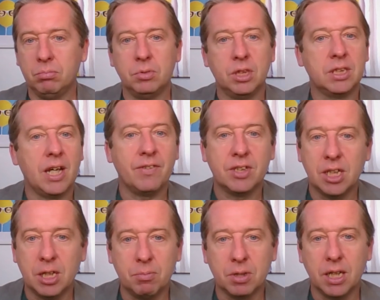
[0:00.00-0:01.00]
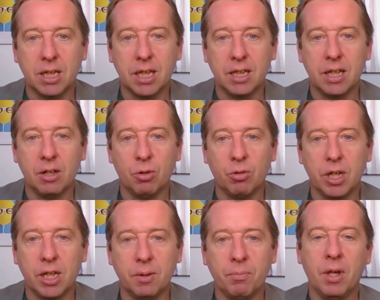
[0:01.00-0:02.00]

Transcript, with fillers: just have a Teams link in there already.